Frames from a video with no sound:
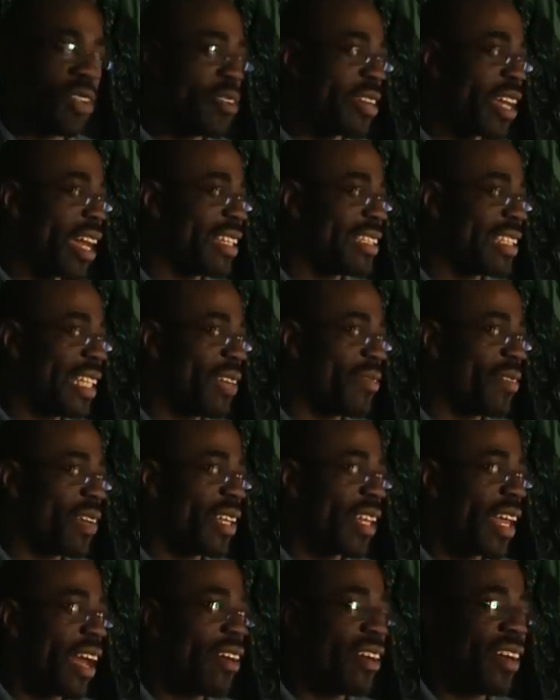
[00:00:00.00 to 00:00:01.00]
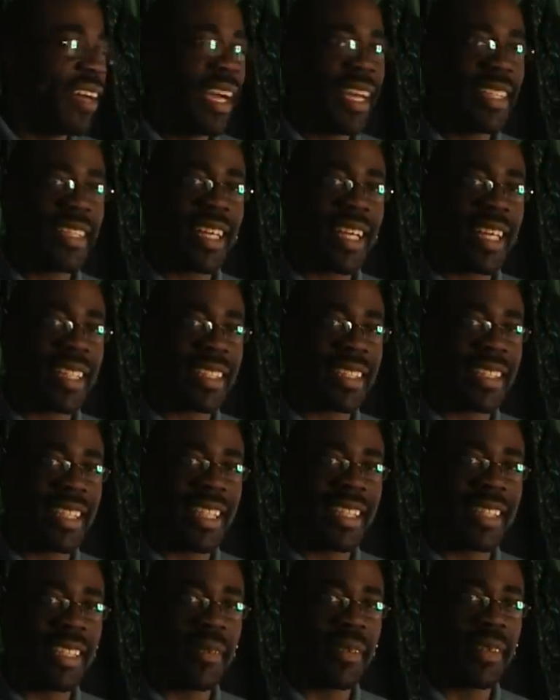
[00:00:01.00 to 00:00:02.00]
UK TV now is I get to
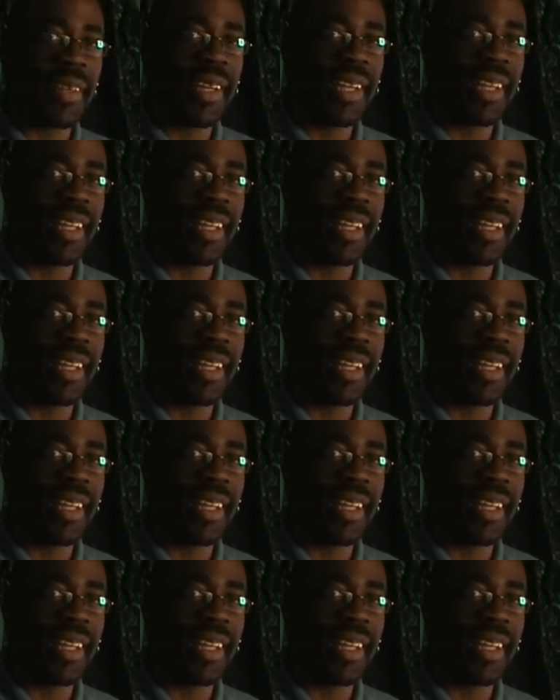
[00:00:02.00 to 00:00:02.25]
see some yeah.